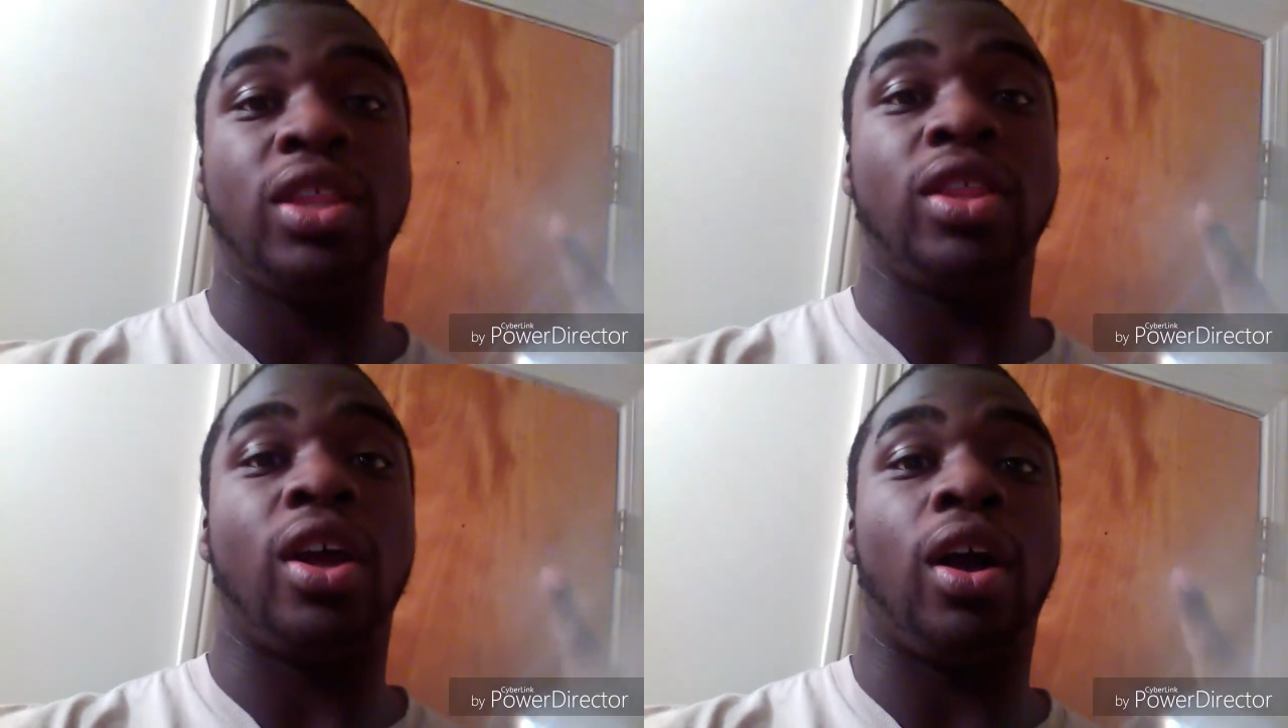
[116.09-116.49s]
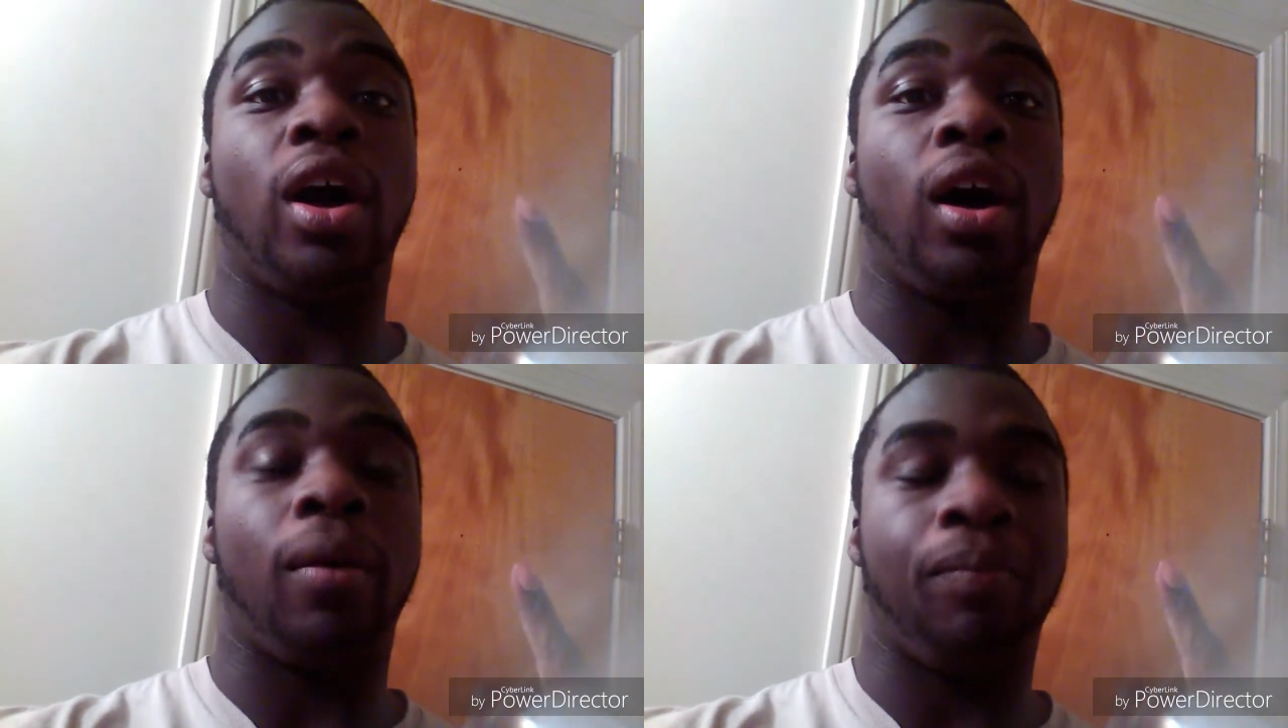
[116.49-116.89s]
their
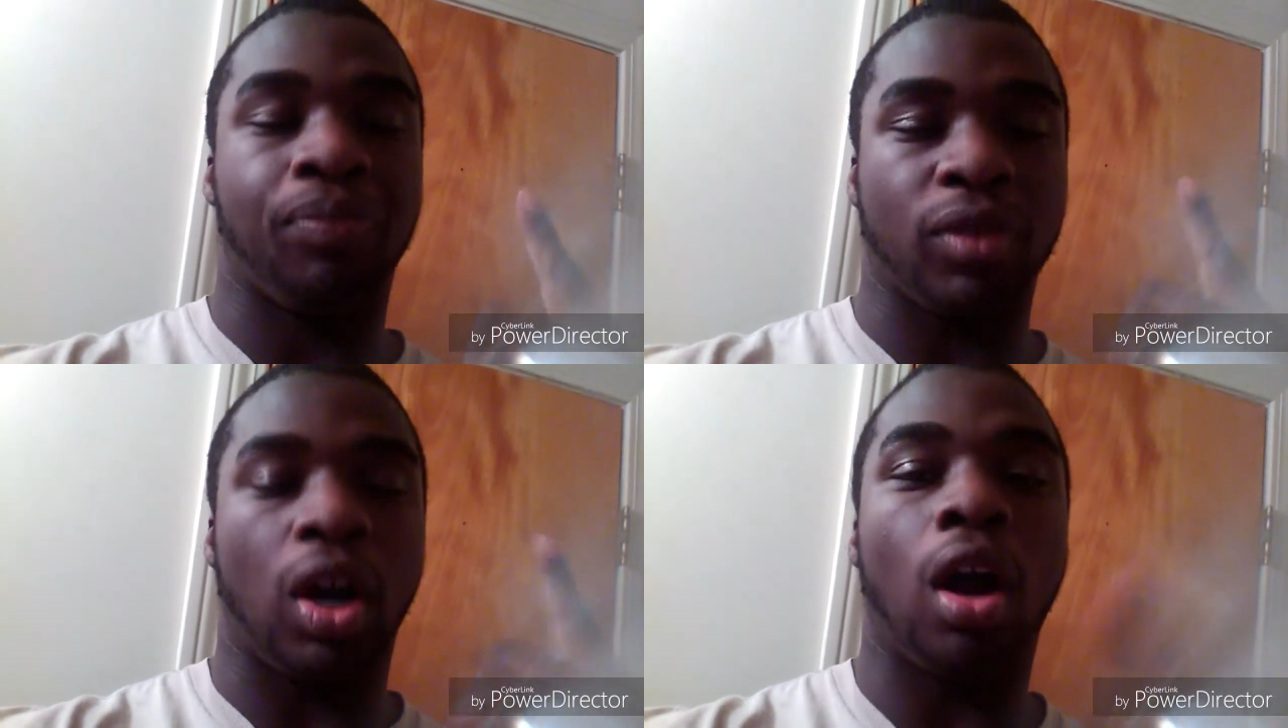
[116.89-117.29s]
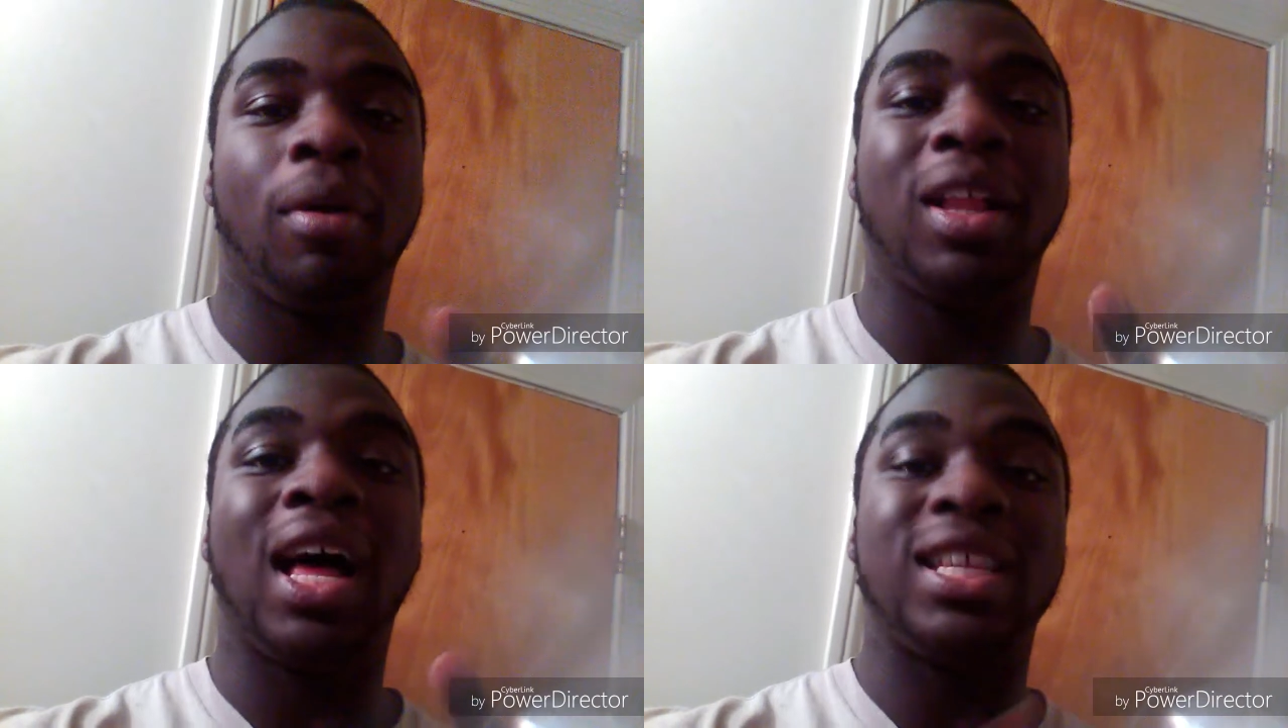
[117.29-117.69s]

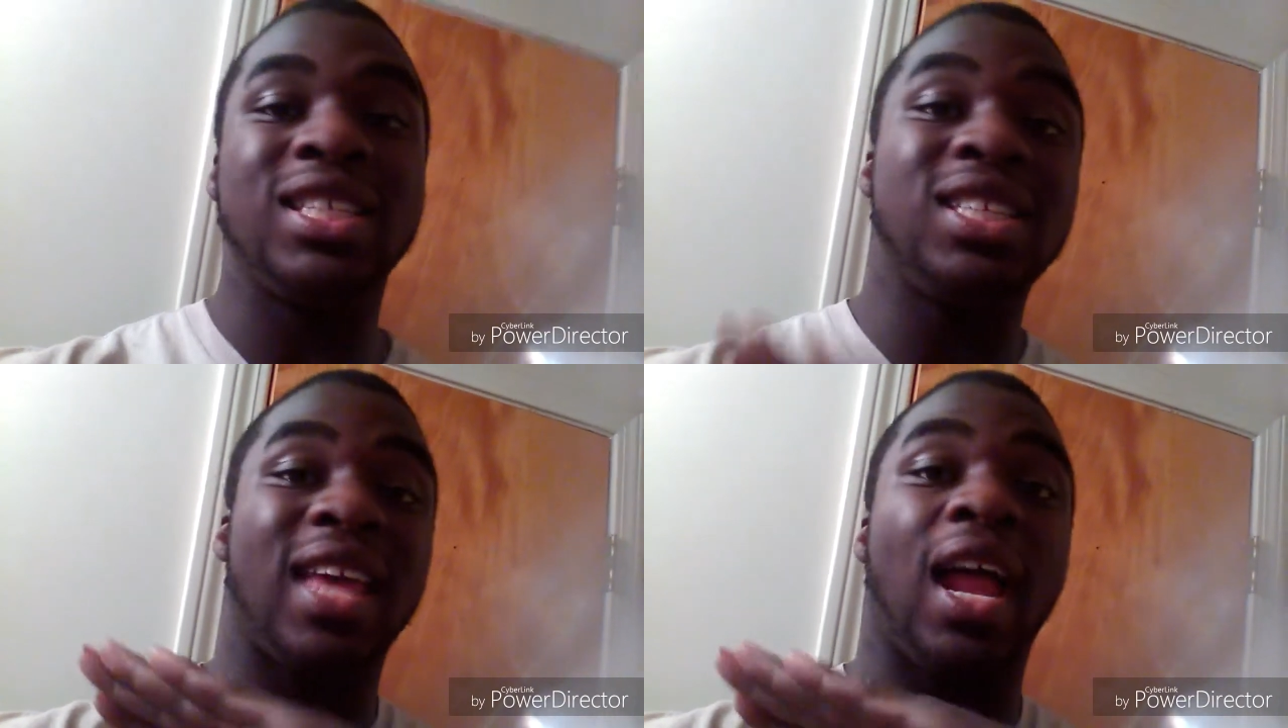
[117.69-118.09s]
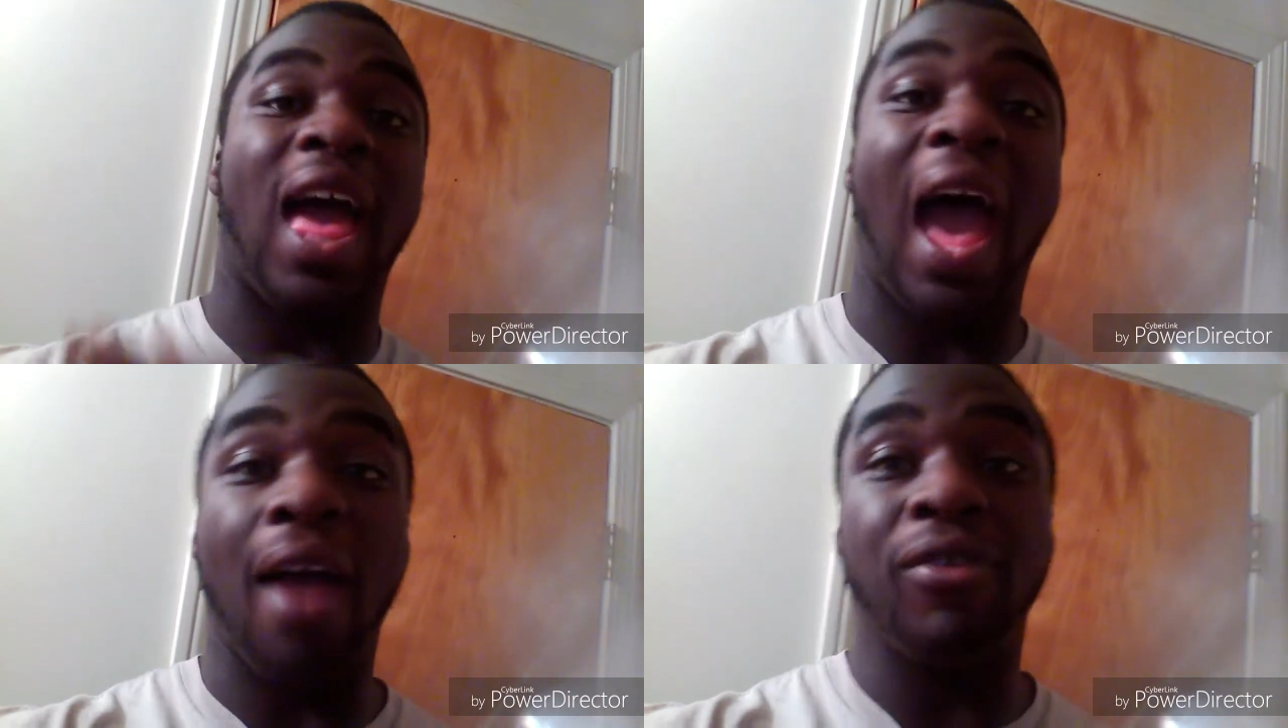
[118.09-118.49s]
armor classes,
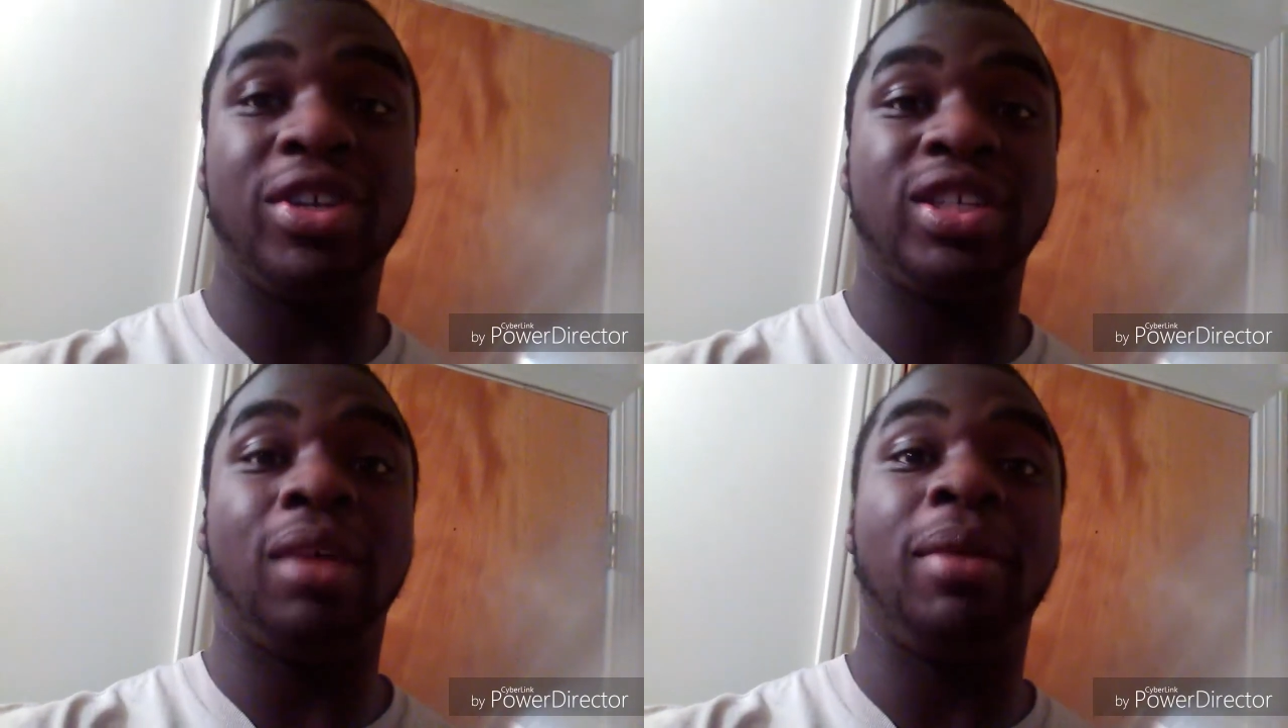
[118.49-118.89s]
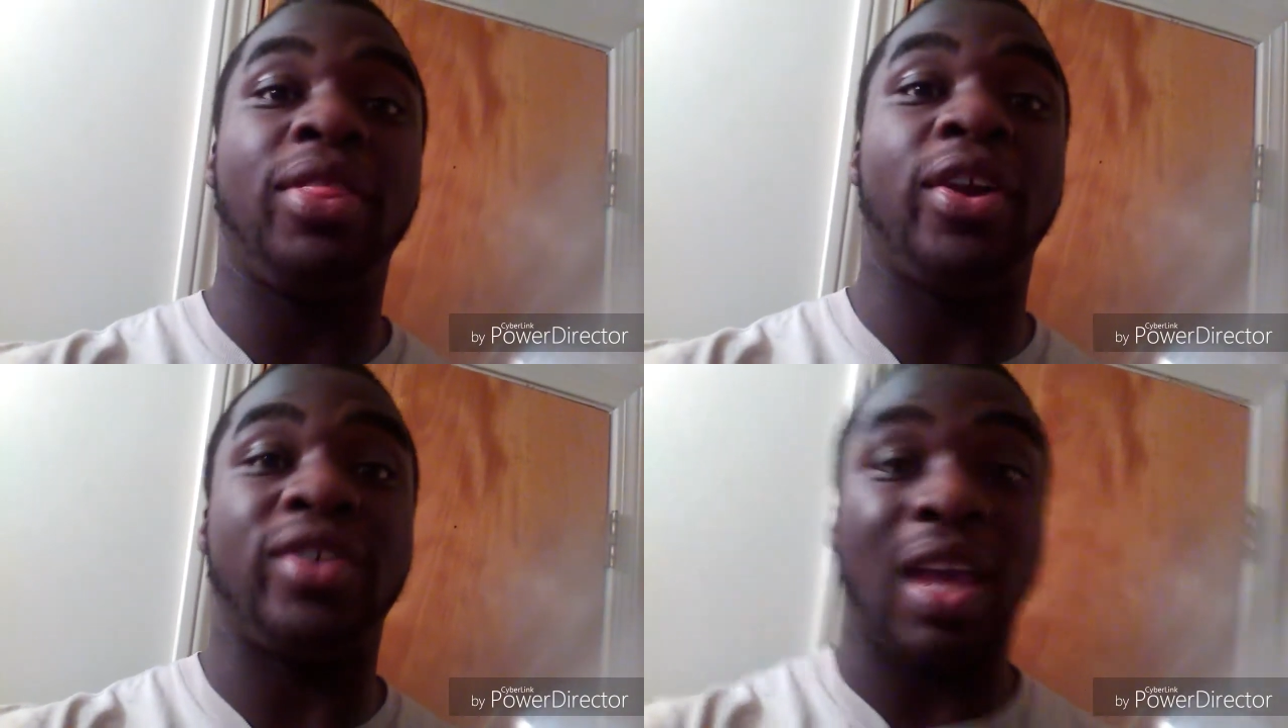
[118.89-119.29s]
average them,
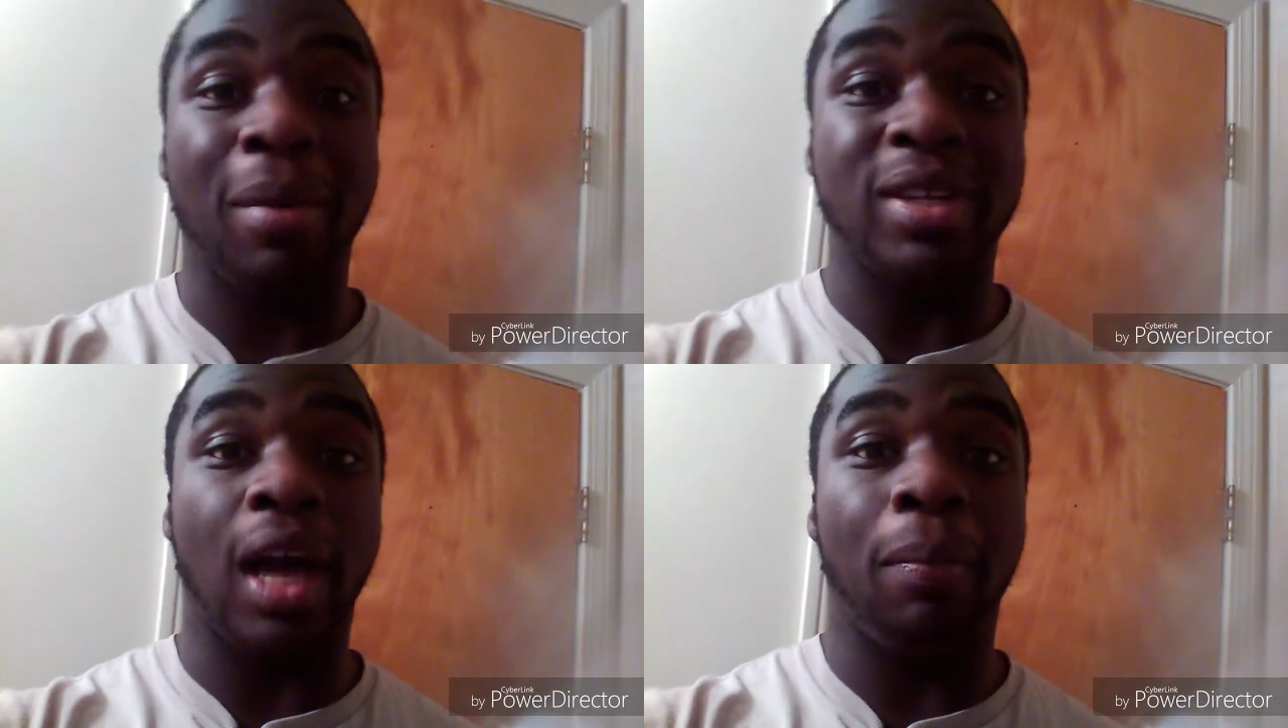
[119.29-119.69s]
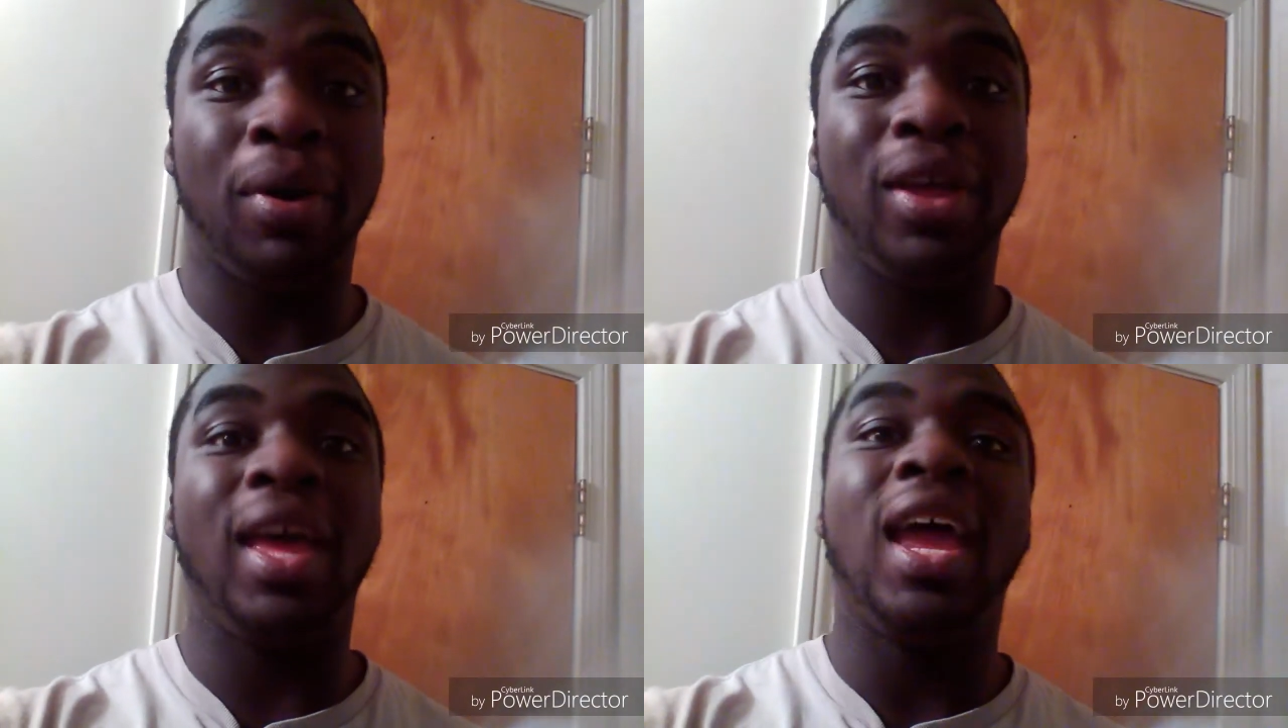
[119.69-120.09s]
their damage
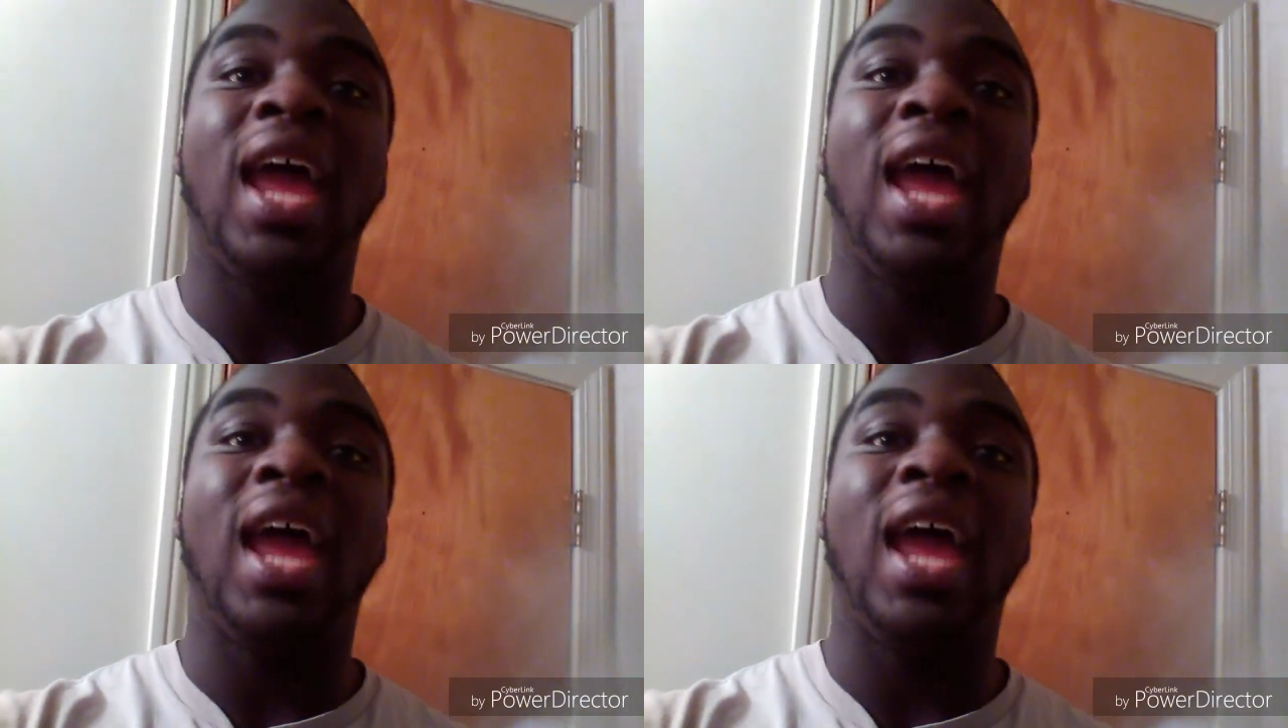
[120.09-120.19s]
output,